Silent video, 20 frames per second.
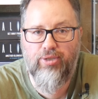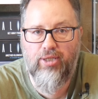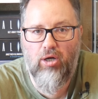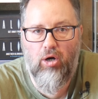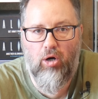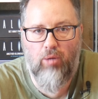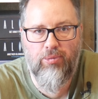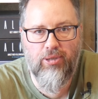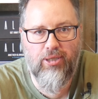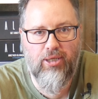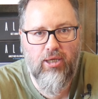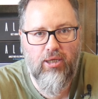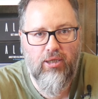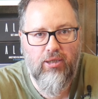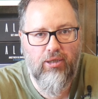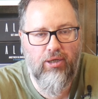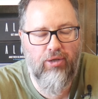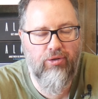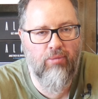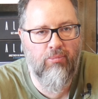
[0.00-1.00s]
hobby
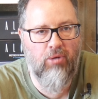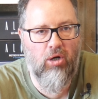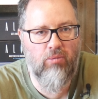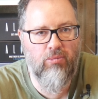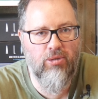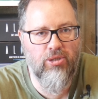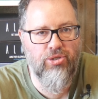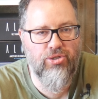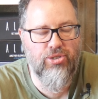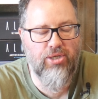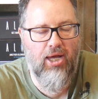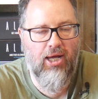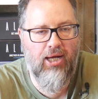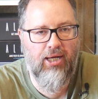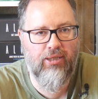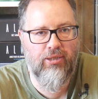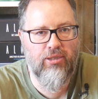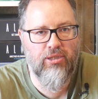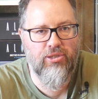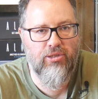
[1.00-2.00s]
at the moment,
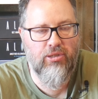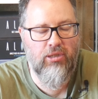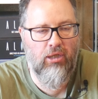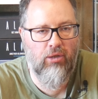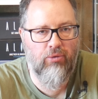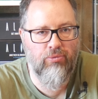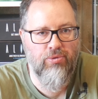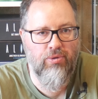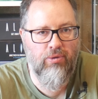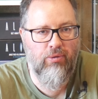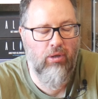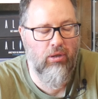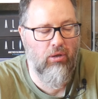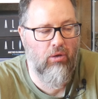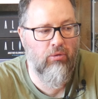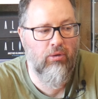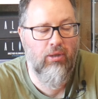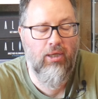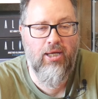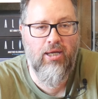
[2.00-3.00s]
and you know,
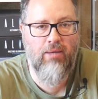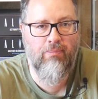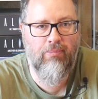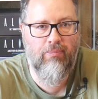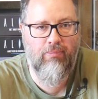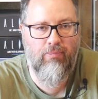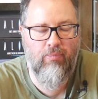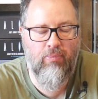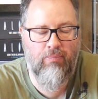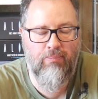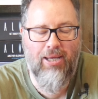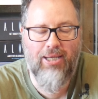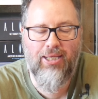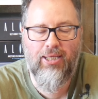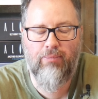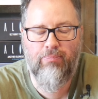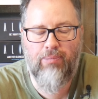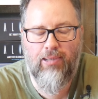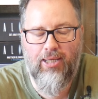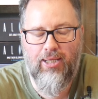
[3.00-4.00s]
long may
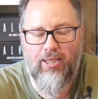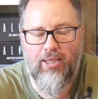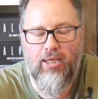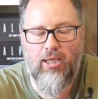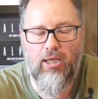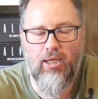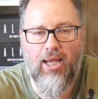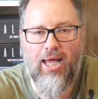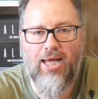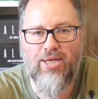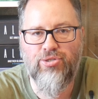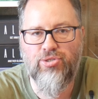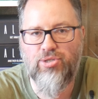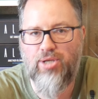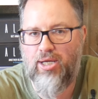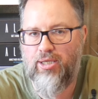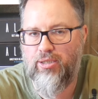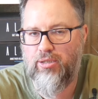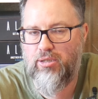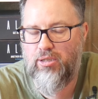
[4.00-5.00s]
it last
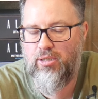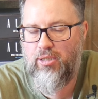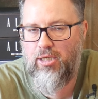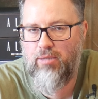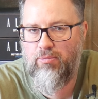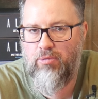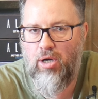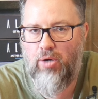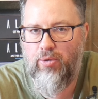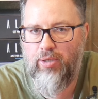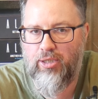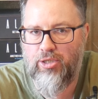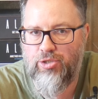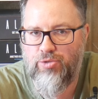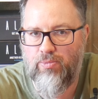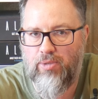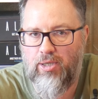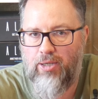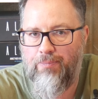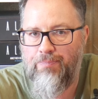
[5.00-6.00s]
and keep going
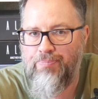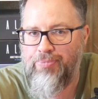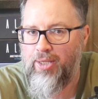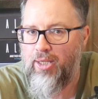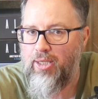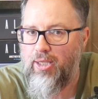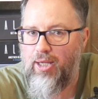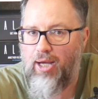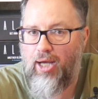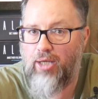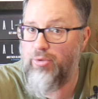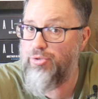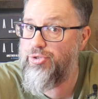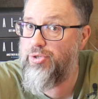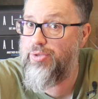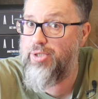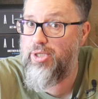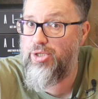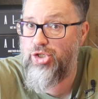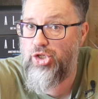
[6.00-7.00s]
as well. I
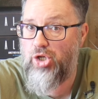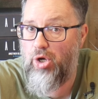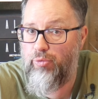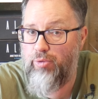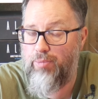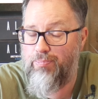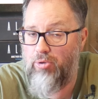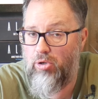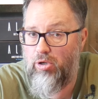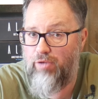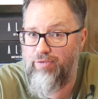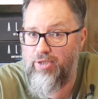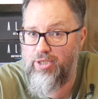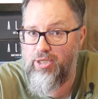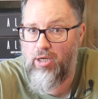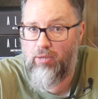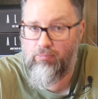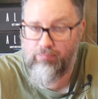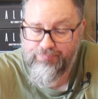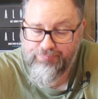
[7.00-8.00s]
also did a show report
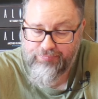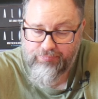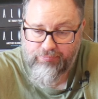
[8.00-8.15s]
video.